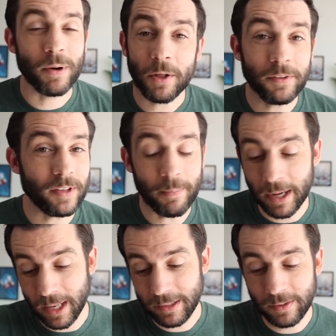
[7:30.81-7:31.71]
but all the same,
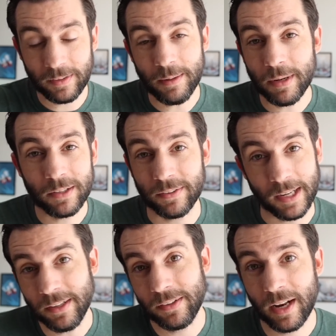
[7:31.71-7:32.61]
I like the Steam Deck
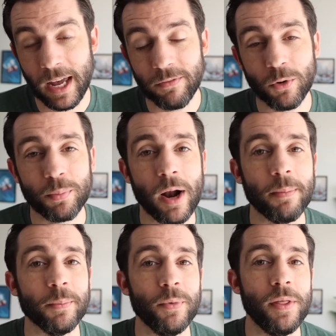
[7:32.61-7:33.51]
sticks and I have no
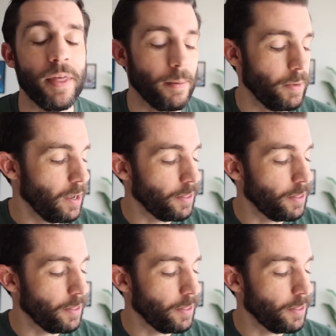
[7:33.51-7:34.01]
problem with them.